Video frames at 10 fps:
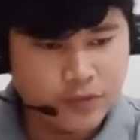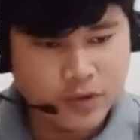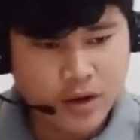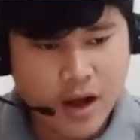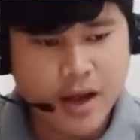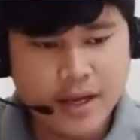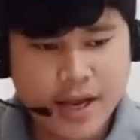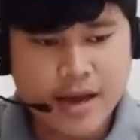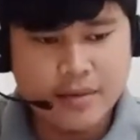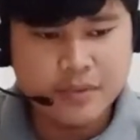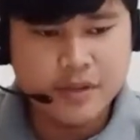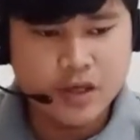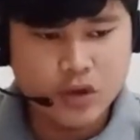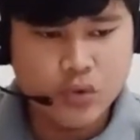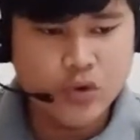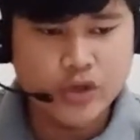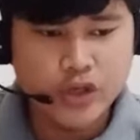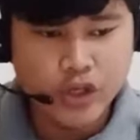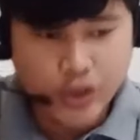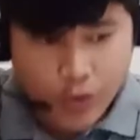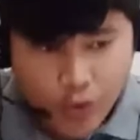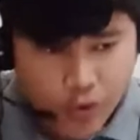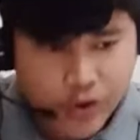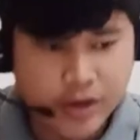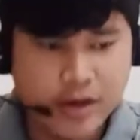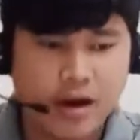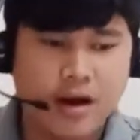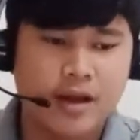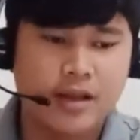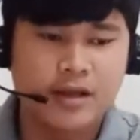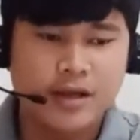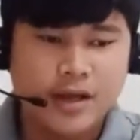"For I am the Lord your God."